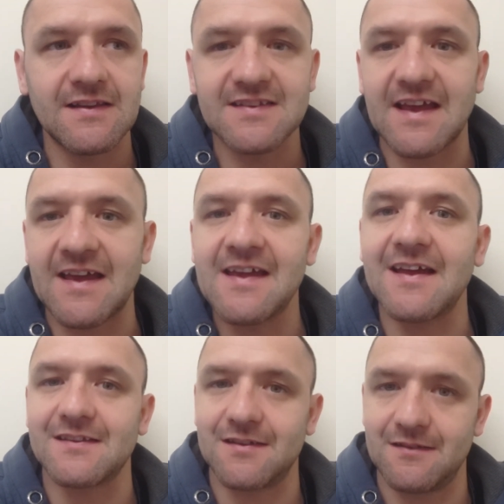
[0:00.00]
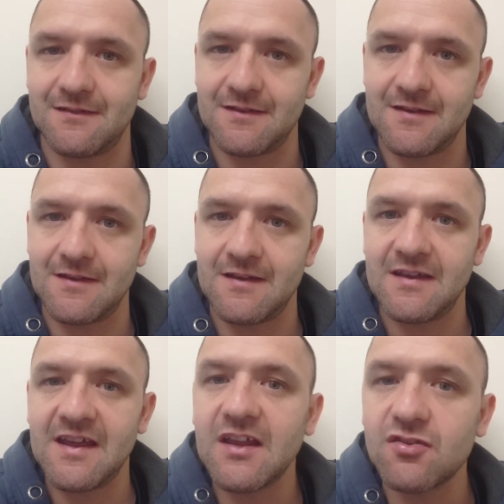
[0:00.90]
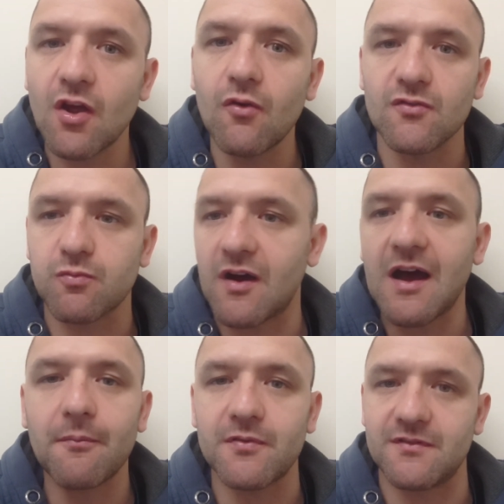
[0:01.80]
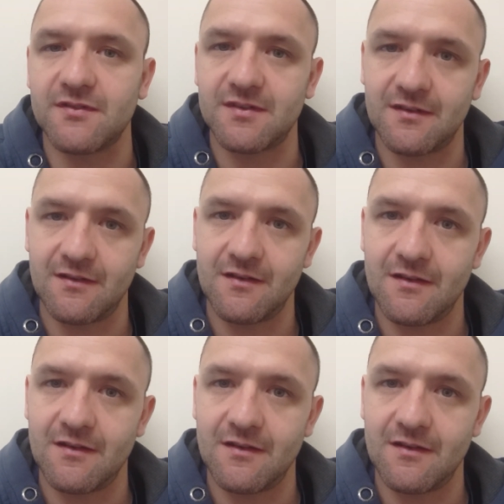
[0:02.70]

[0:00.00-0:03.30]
to get hit. He knows what happens.